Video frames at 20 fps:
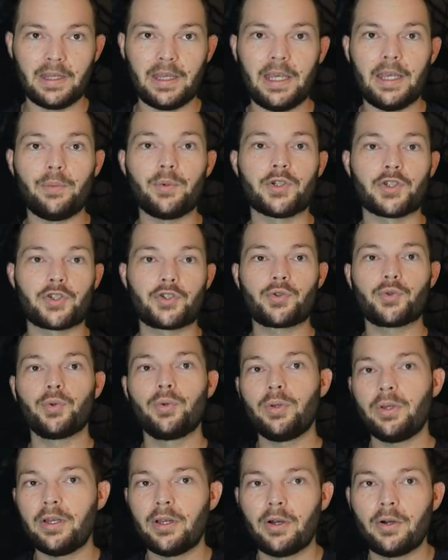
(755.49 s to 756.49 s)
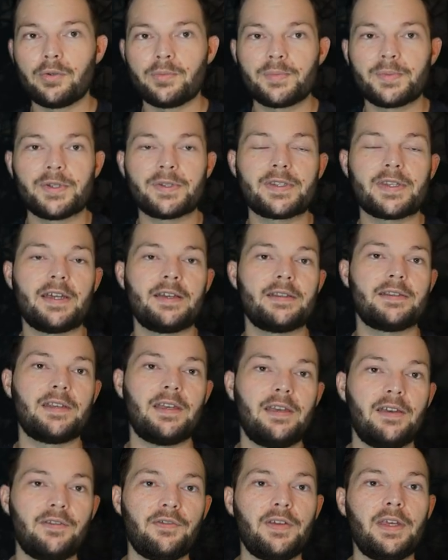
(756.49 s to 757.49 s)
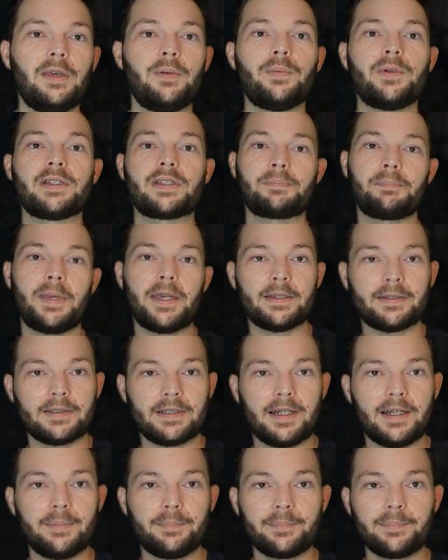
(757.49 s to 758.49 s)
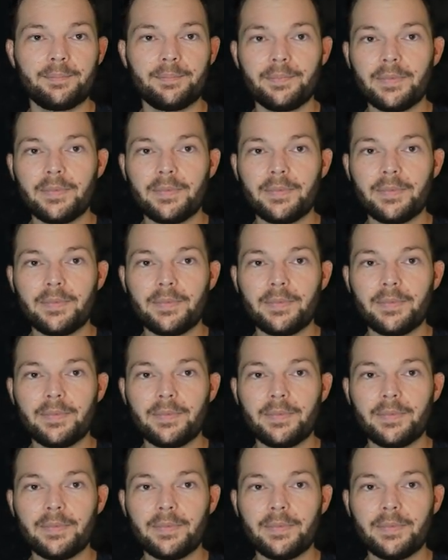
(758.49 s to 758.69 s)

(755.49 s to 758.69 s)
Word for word: It was truly almost as if he was picked up